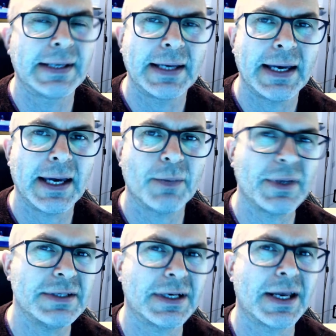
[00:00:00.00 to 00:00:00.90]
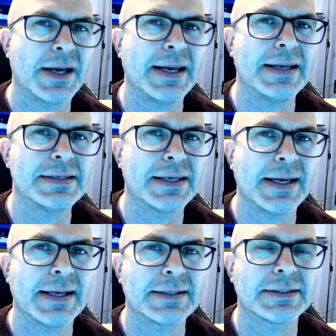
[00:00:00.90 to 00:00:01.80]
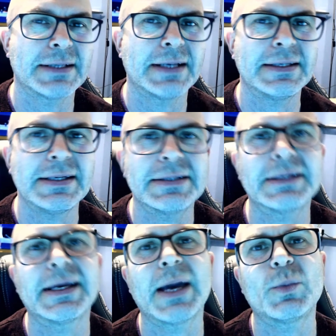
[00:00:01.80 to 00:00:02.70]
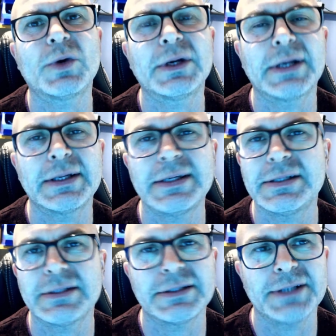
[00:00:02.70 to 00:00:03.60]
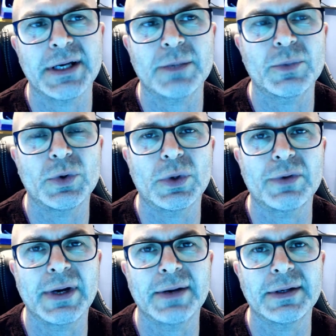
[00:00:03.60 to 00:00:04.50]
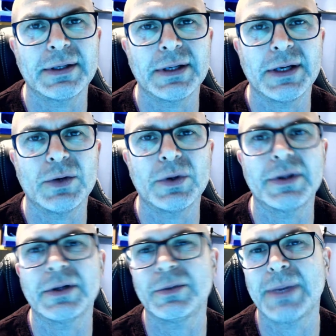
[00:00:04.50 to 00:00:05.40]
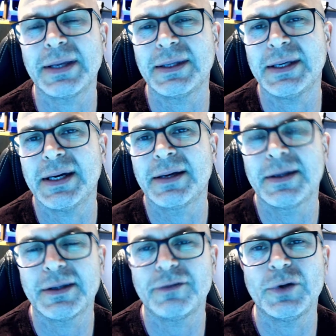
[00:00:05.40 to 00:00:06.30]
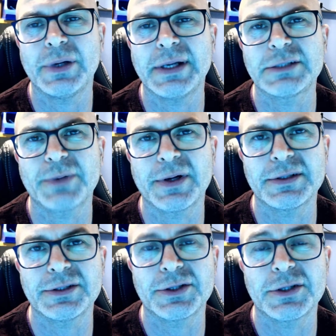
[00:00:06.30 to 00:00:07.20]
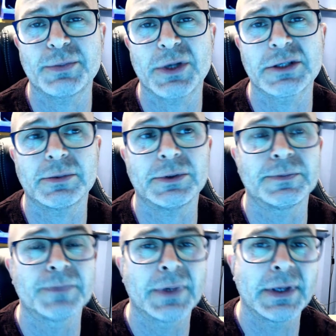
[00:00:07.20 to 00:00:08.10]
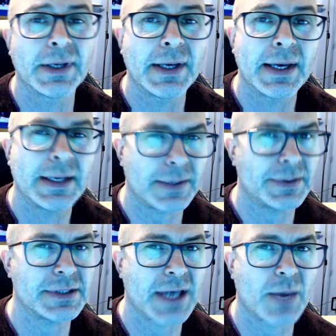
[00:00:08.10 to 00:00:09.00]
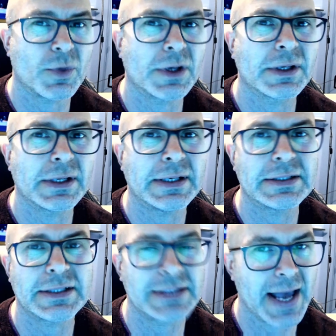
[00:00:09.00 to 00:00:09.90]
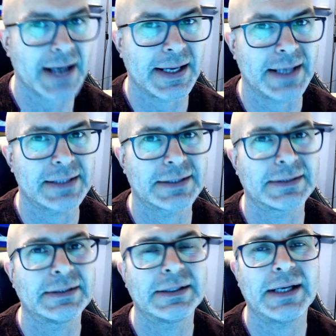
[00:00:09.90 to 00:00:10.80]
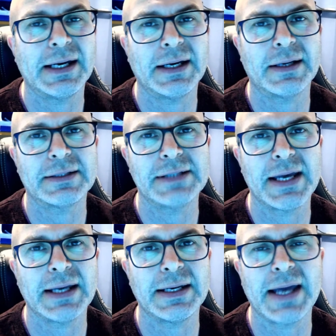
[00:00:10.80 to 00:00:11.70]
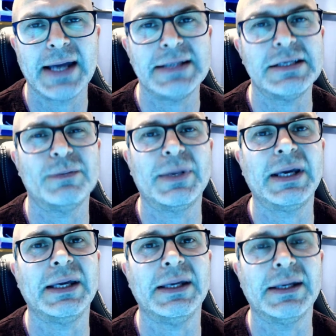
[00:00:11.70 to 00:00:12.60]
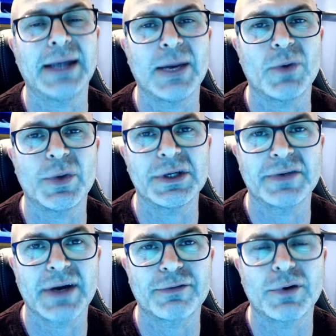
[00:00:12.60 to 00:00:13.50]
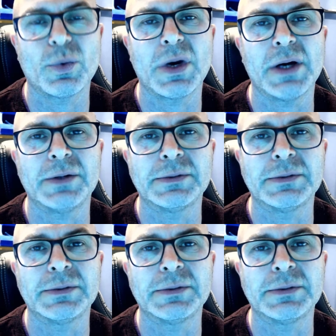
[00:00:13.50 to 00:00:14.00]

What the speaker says: And basically I needed to get a decent camera and a decent setup all around in order to make the viewing experience as good as possible. Now this camera, it's a Tecknet 1080p camera, which I've had for a while.